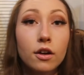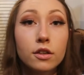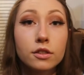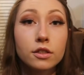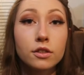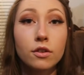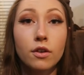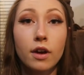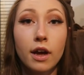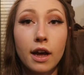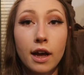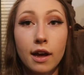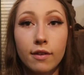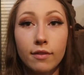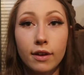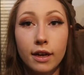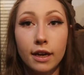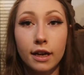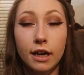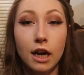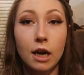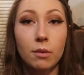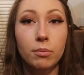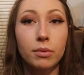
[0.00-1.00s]
also have
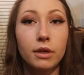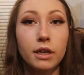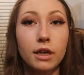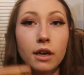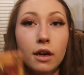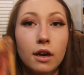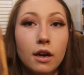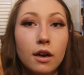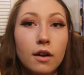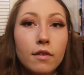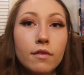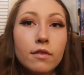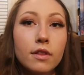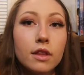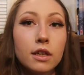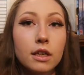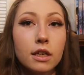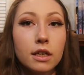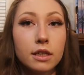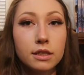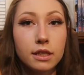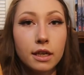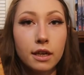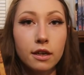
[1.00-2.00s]
a copy of
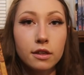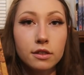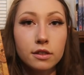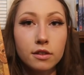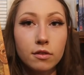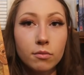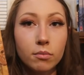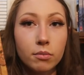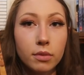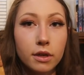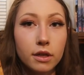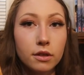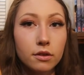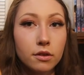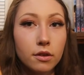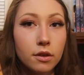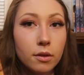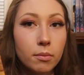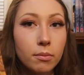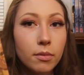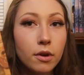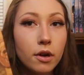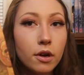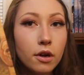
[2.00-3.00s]
The Tales of Beedle
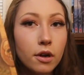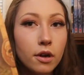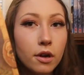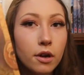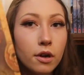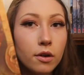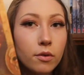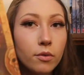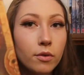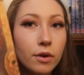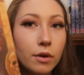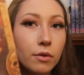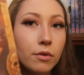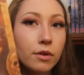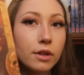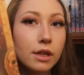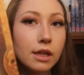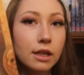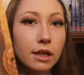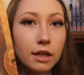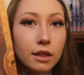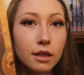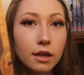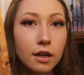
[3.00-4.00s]
the Bard. I
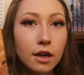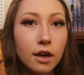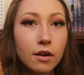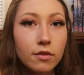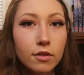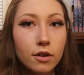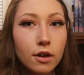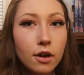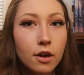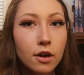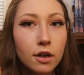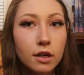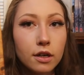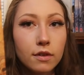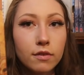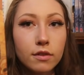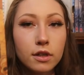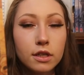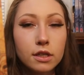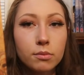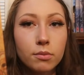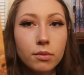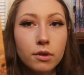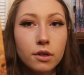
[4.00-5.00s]
really like the cover art of
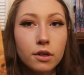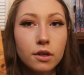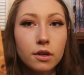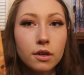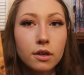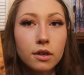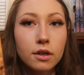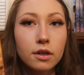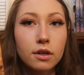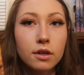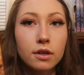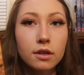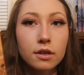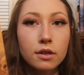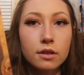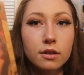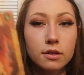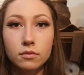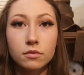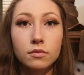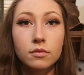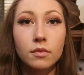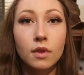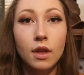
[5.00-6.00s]
this book.
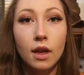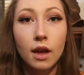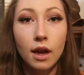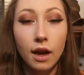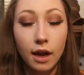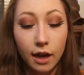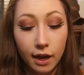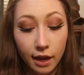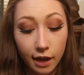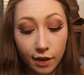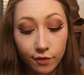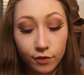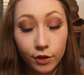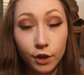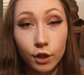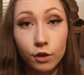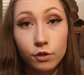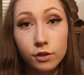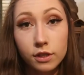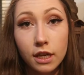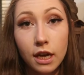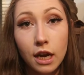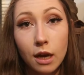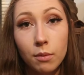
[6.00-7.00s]
I have
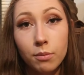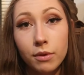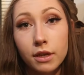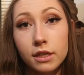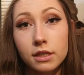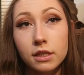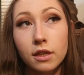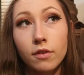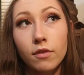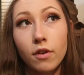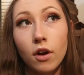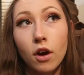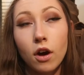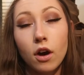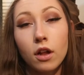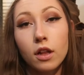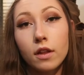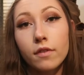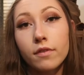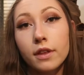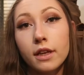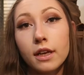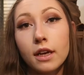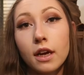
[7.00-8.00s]
used copies of
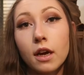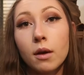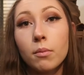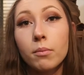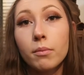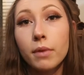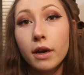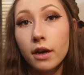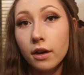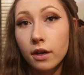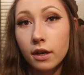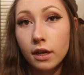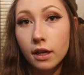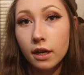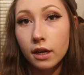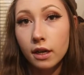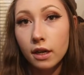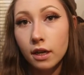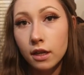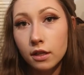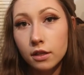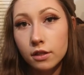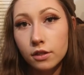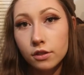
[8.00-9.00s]
all of the American
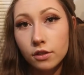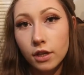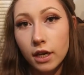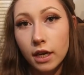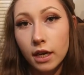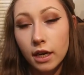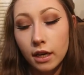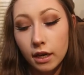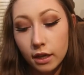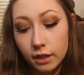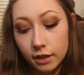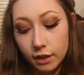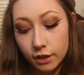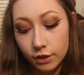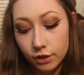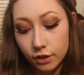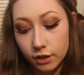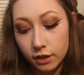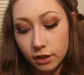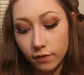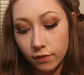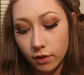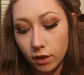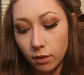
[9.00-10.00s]
illustrated
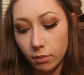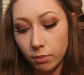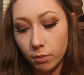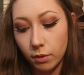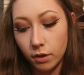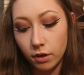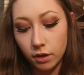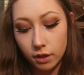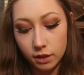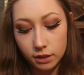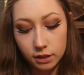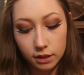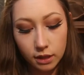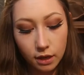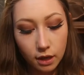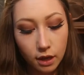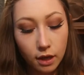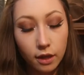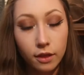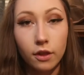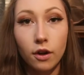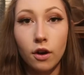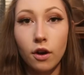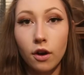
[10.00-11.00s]
editions of the books,
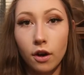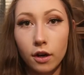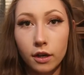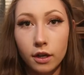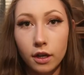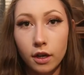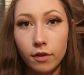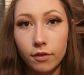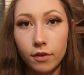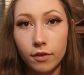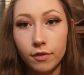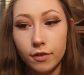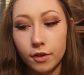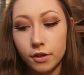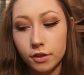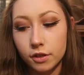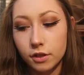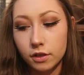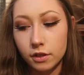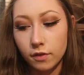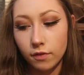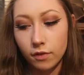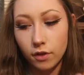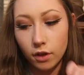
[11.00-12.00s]
the hardcover
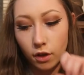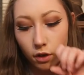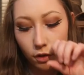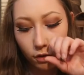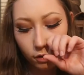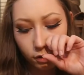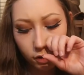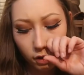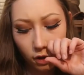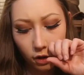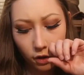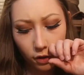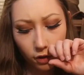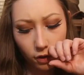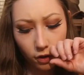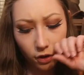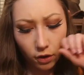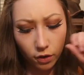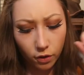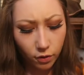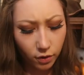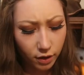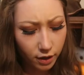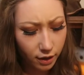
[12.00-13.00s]
versions of those,
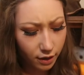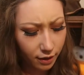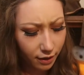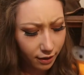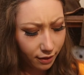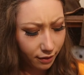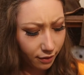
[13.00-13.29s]
although